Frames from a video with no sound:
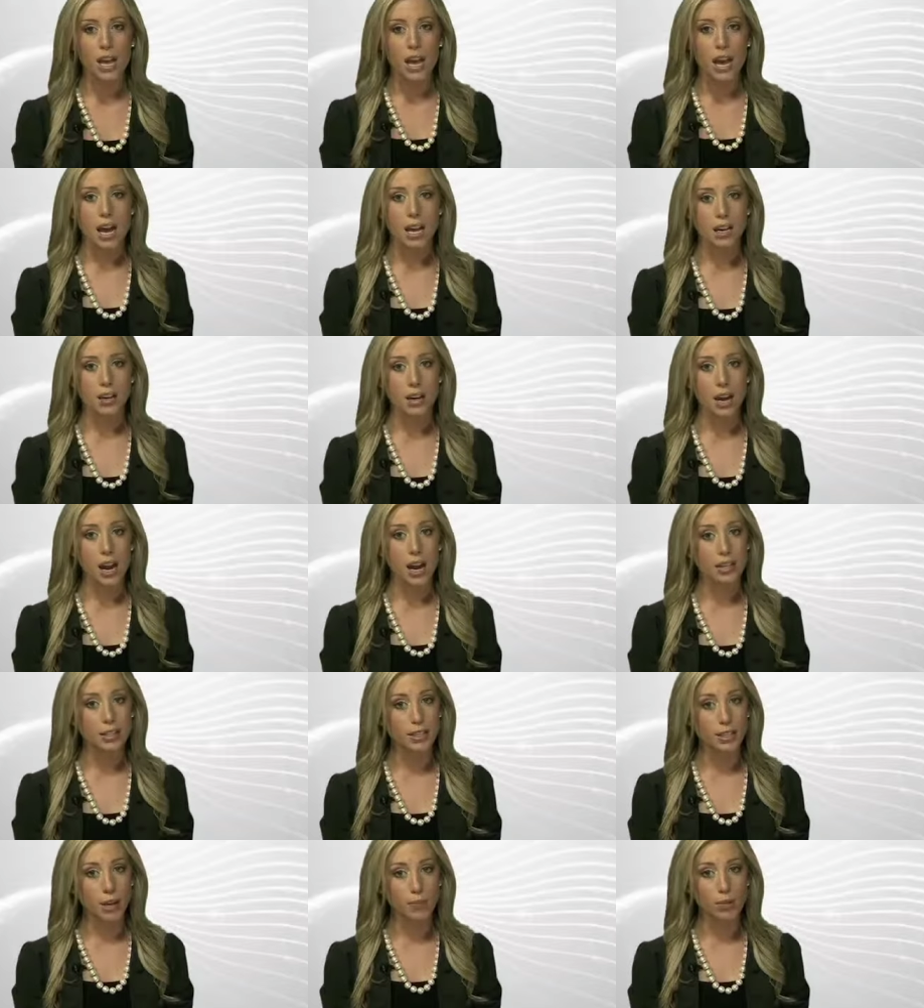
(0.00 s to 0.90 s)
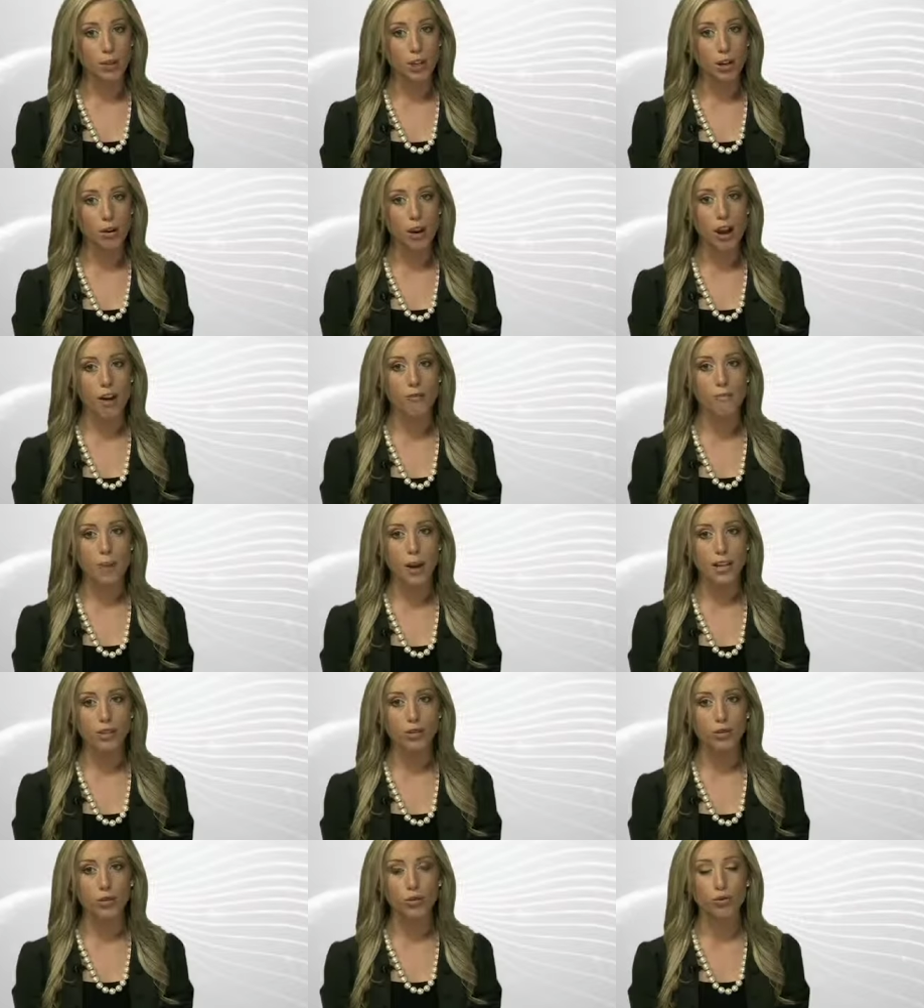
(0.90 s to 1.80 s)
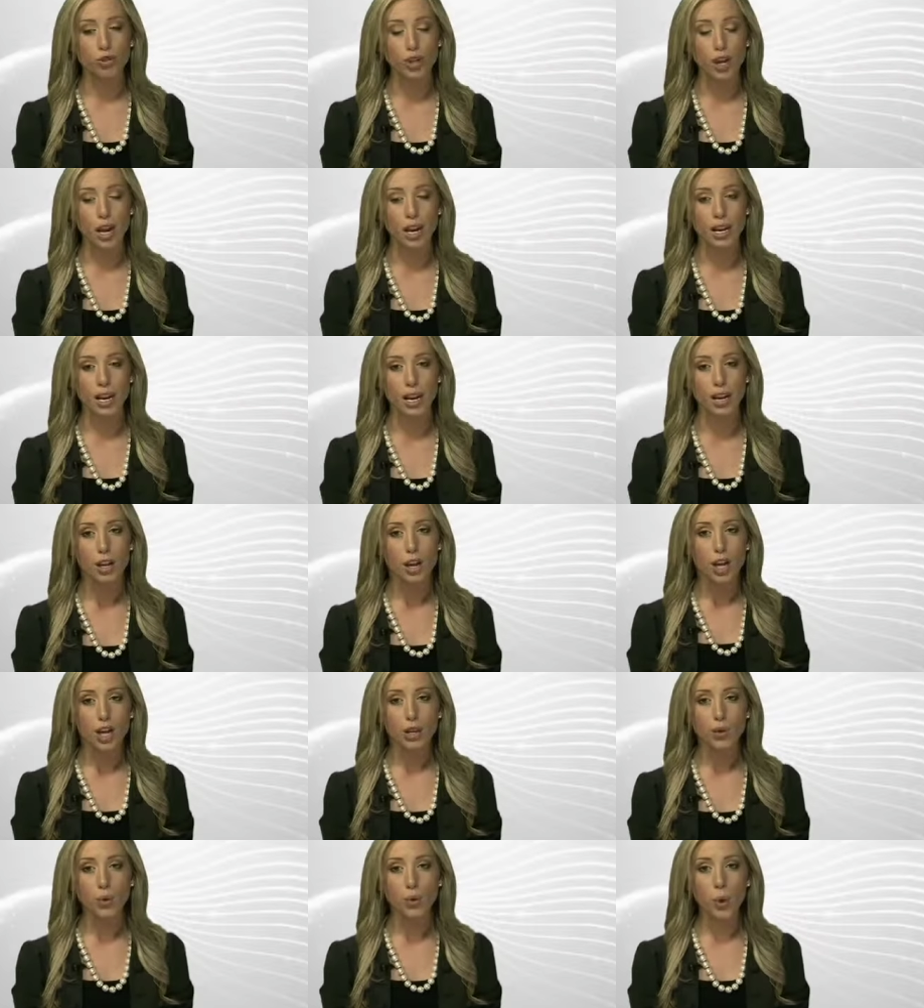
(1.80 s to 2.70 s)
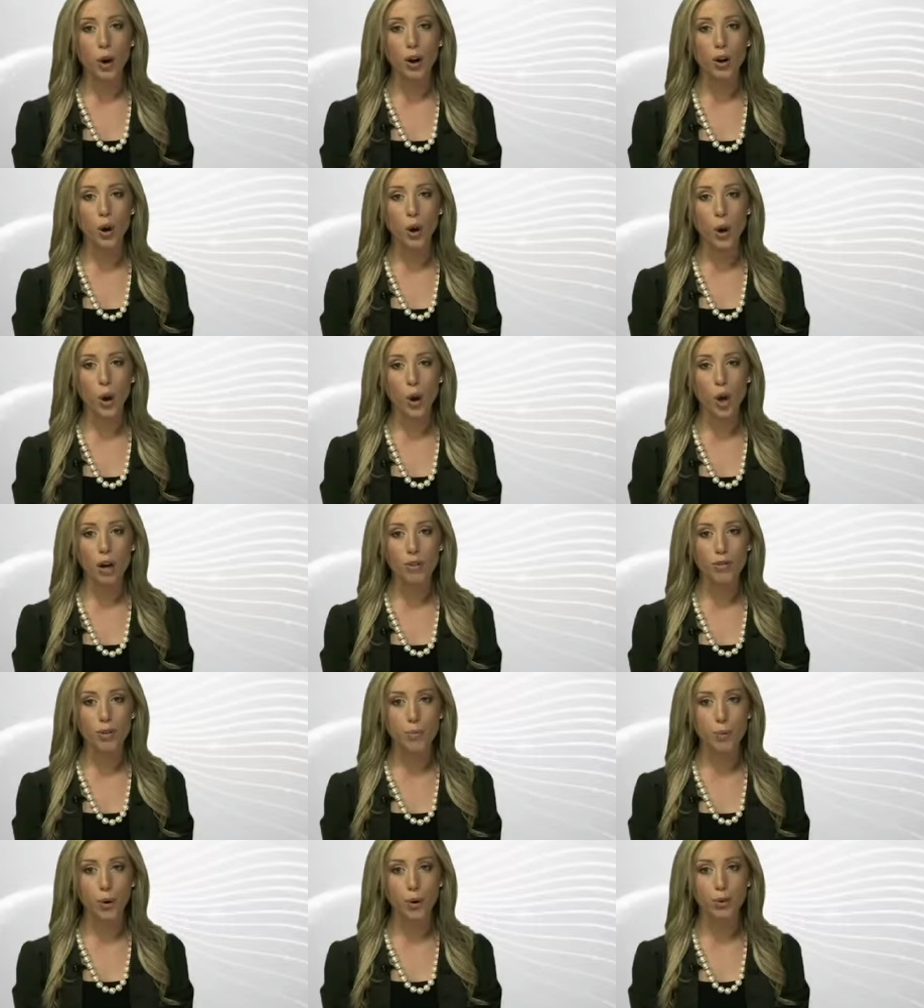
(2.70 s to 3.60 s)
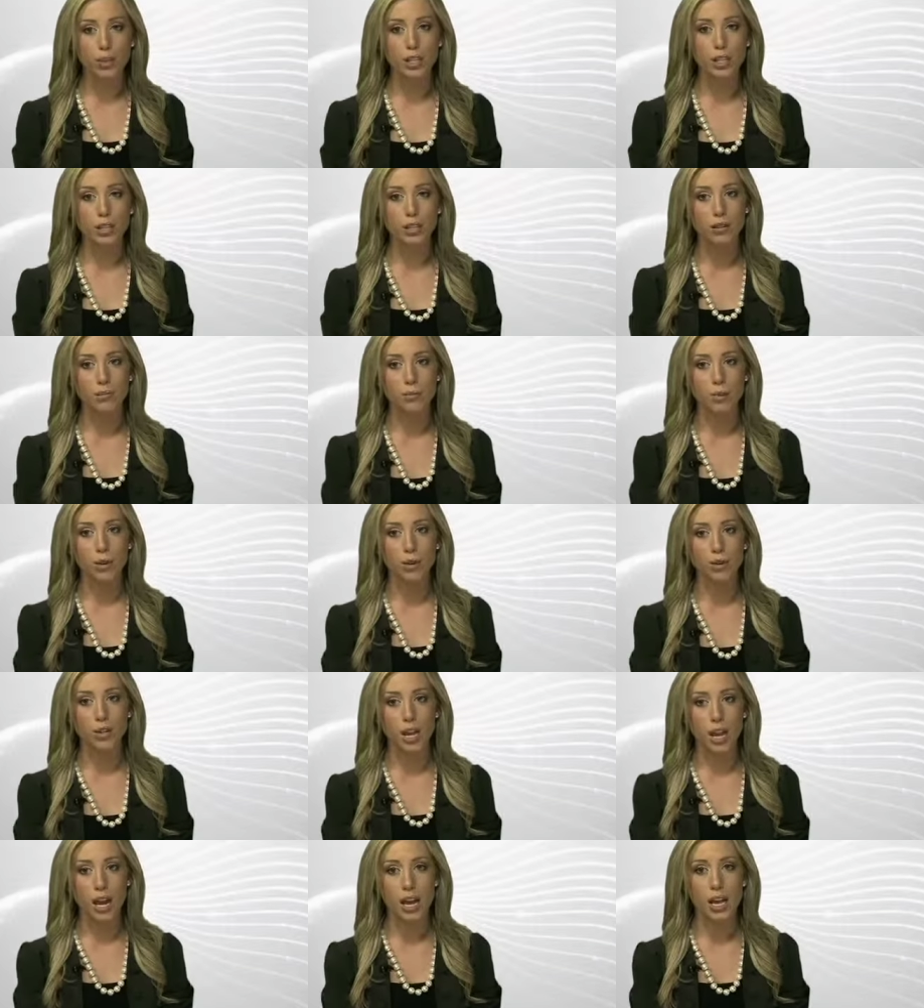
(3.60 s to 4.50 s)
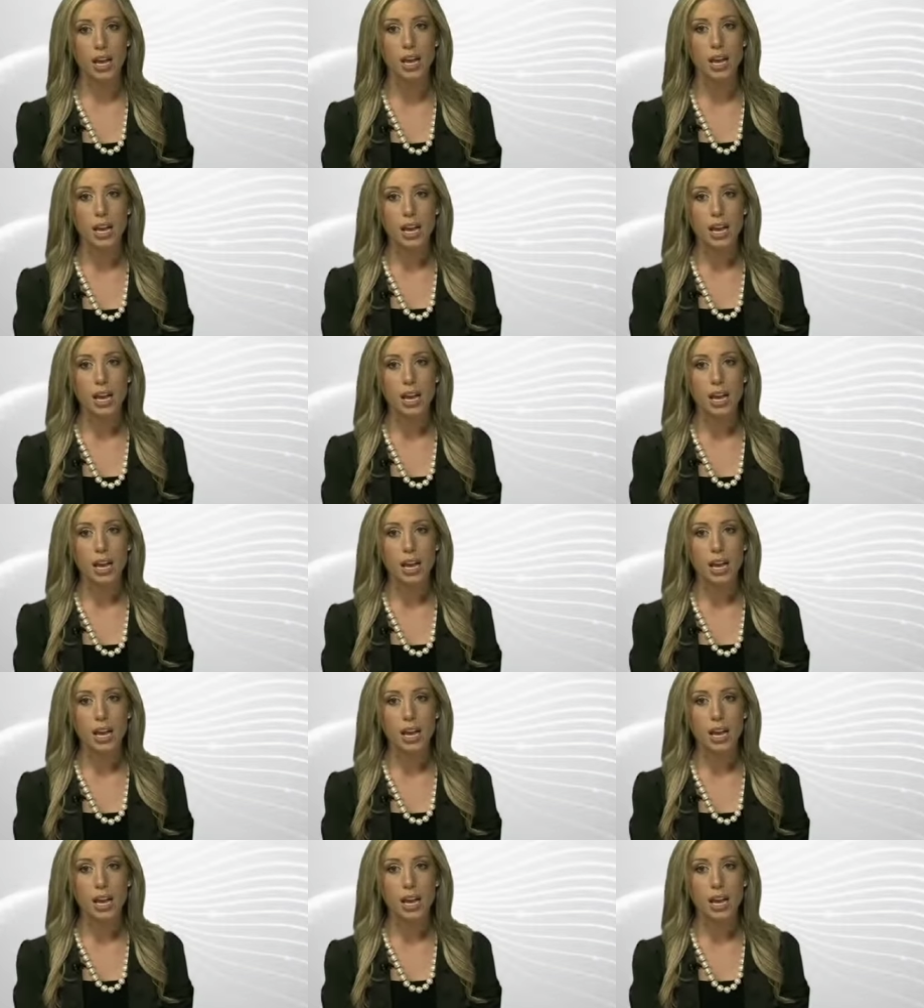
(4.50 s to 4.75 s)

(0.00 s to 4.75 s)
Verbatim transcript: and a subsidiary of PetroChina, to acquire all of the post-demerger